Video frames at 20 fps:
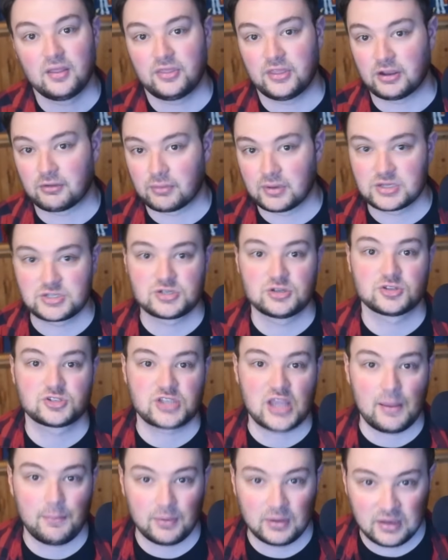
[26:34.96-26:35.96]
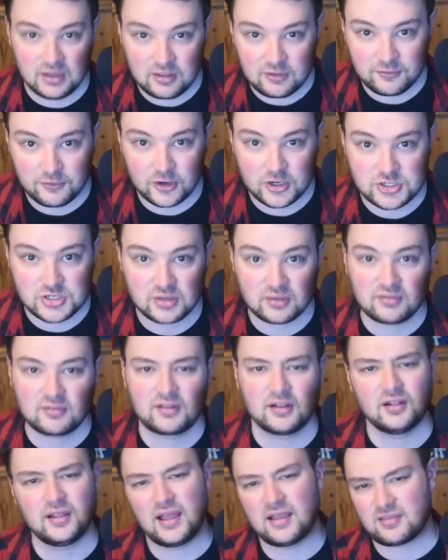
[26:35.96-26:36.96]
the original Japanese version
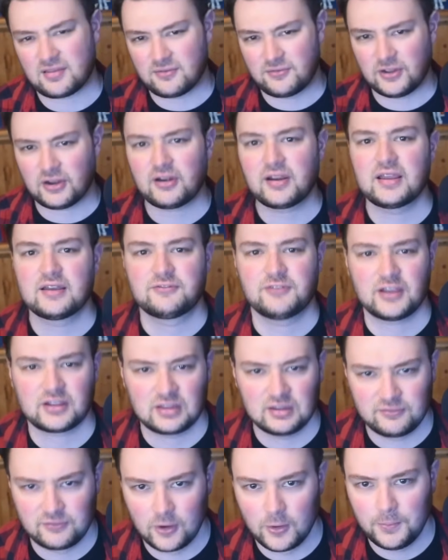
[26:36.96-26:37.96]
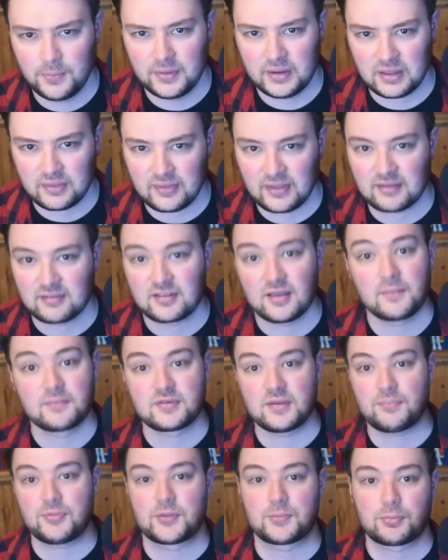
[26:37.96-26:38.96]
still has a very effective opening that sums
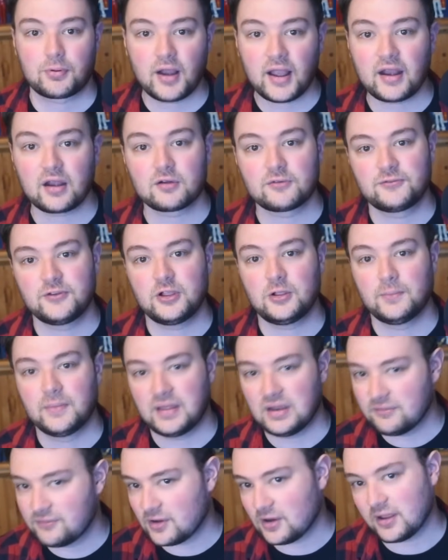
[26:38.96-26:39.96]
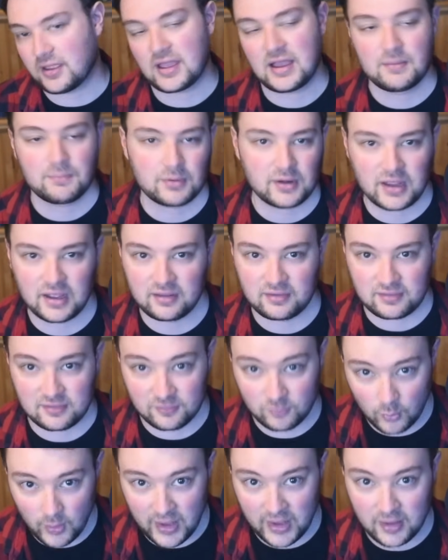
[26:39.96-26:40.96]
up the prior film in a very
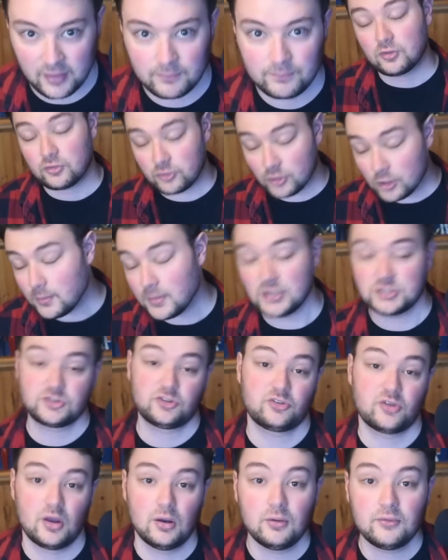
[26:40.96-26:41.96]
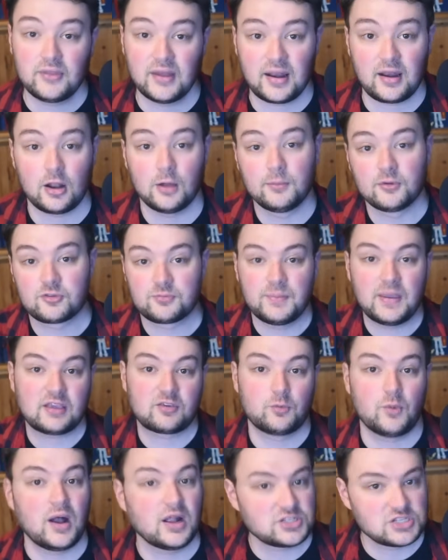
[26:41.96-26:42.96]
comprehensive way. So much so that it almost makes
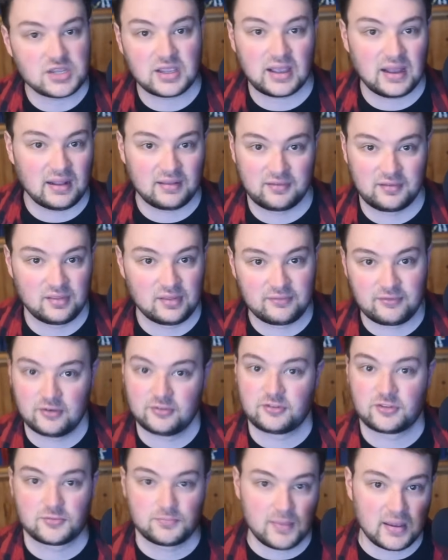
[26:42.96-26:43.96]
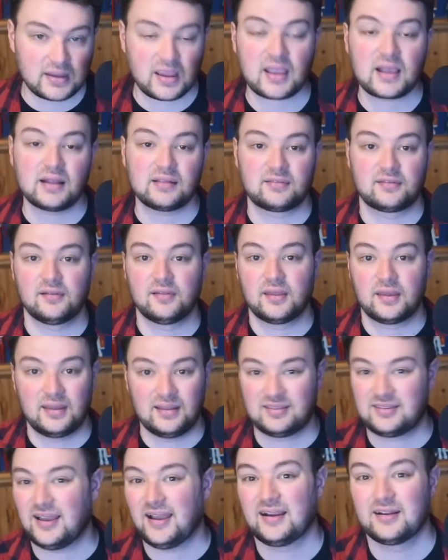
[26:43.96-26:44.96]
watching Godzilla vs. Mechagodzilla
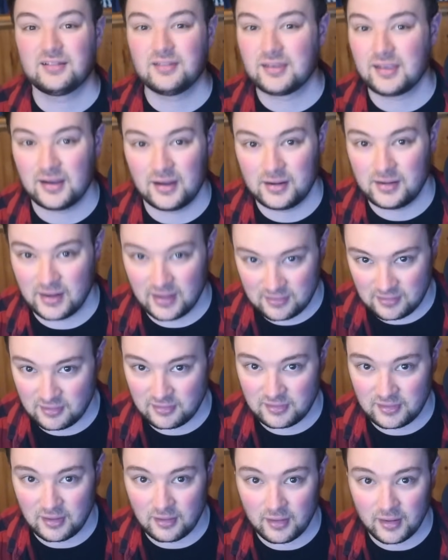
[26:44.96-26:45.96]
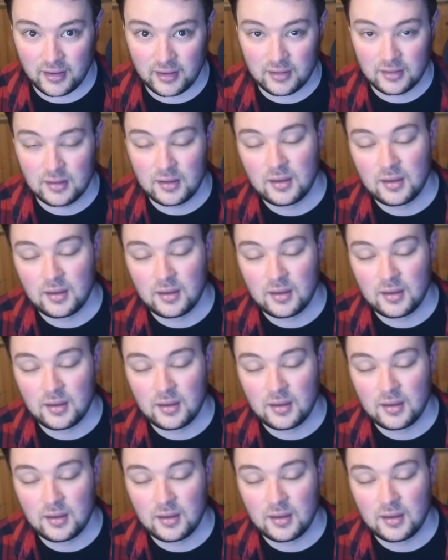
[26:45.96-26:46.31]
entirely unnecessary.